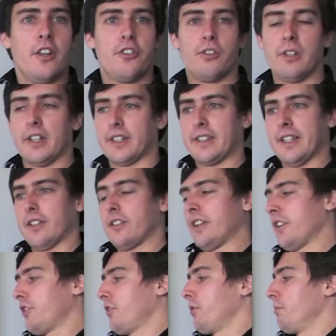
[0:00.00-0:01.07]
So like
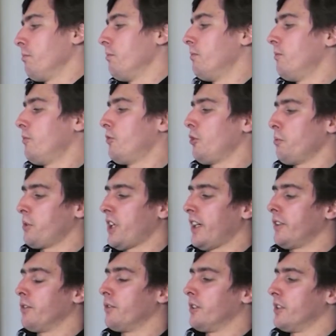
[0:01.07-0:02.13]
that's some
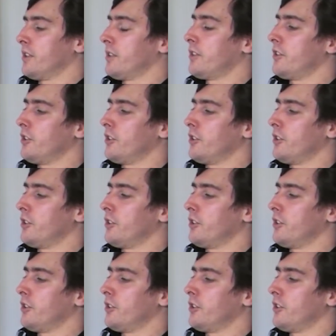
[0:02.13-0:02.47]
kind of a,